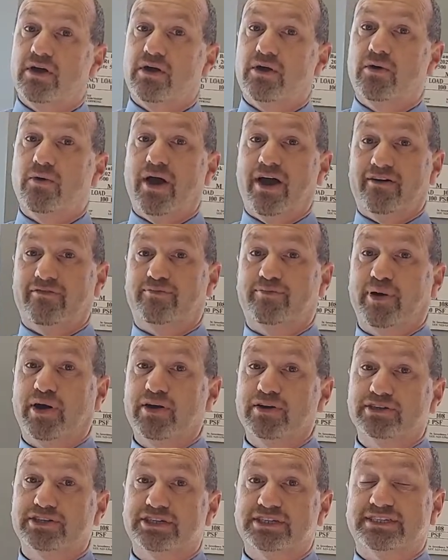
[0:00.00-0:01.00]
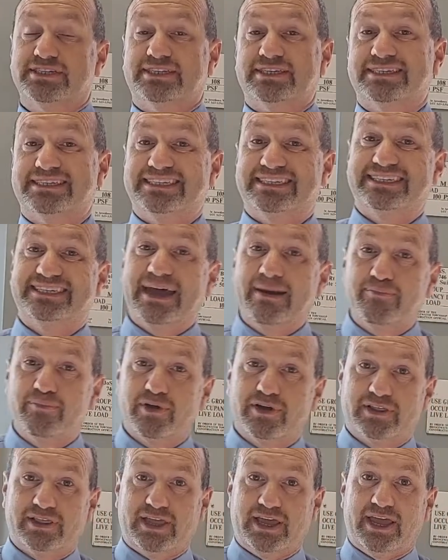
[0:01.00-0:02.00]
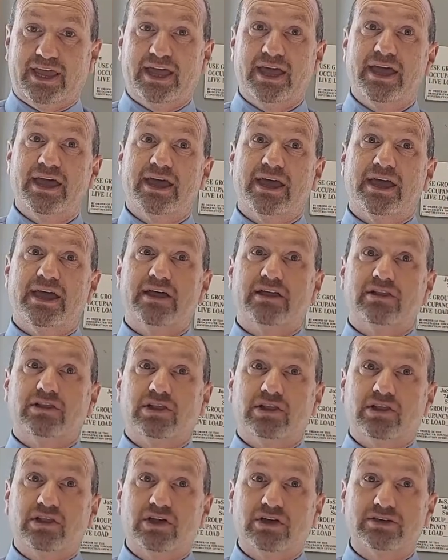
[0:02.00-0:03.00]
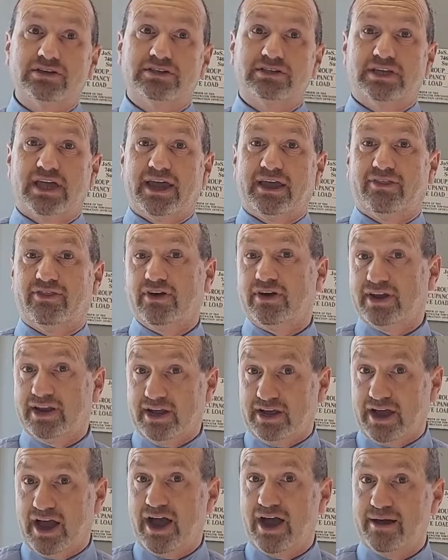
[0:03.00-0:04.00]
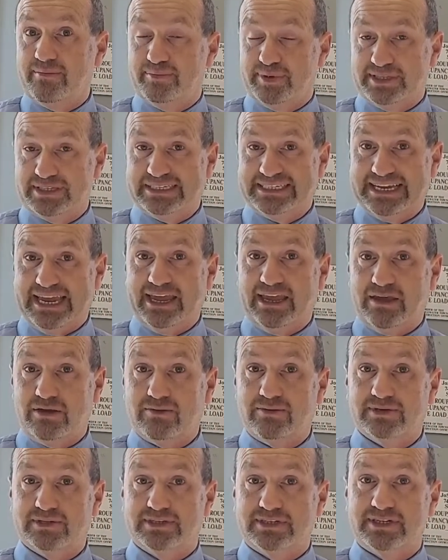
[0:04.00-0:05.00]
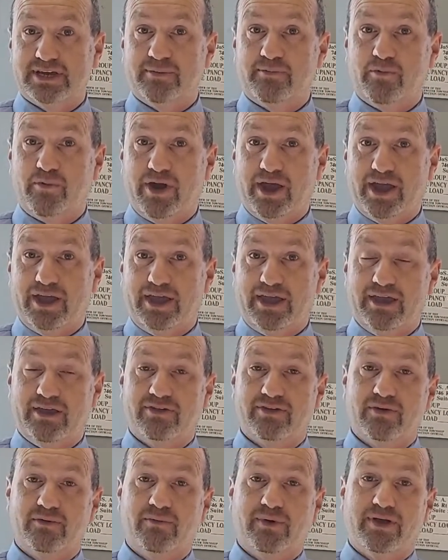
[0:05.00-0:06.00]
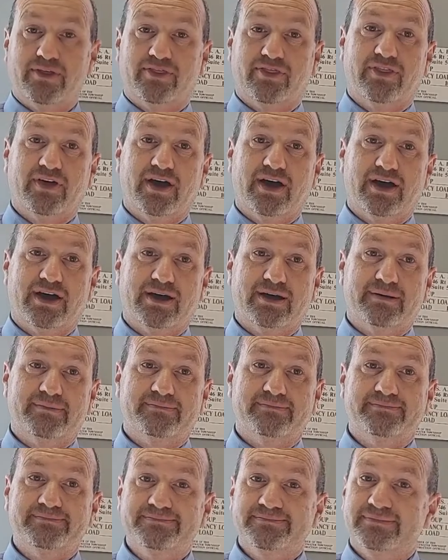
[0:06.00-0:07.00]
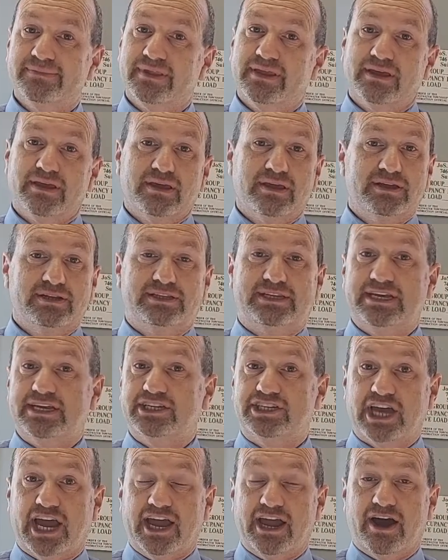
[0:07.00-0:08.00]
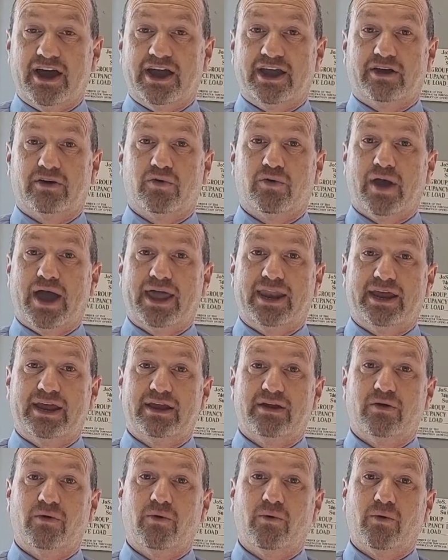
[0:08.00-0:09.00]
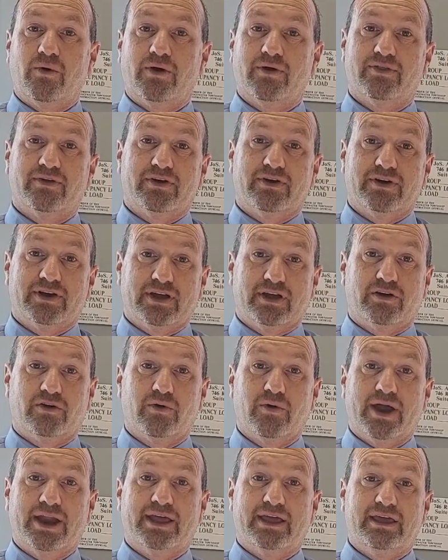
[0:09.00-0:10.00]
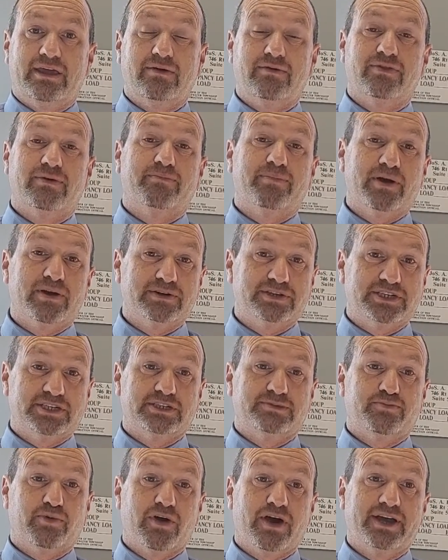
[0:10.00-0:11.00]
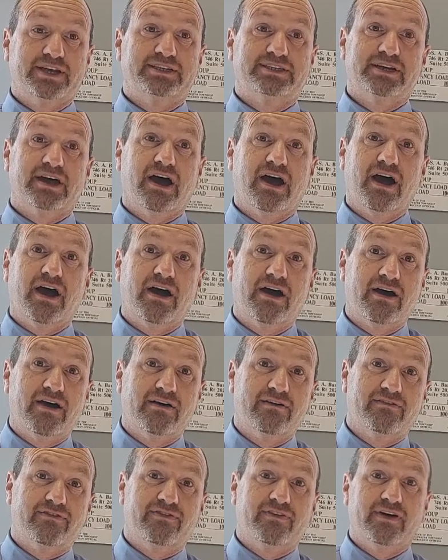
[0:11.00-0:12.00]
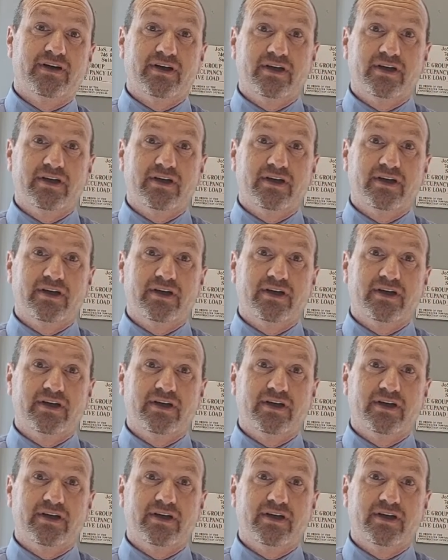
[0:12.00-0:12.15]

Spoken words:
who have purchased it separately, it looks like they're going to compensate you in some way, either with DJI credit, or they're going to credit you the purchase price of